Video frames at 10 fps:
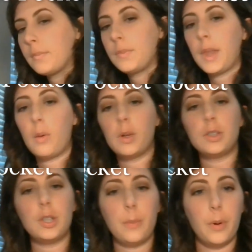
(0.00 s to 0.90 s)
And they
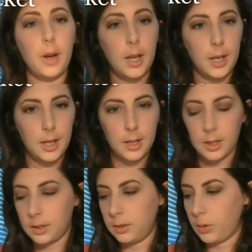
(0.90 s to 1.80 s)
want you to put it
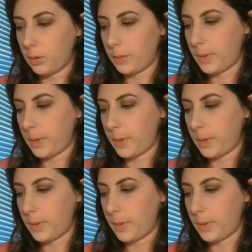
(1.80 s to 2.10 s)
in your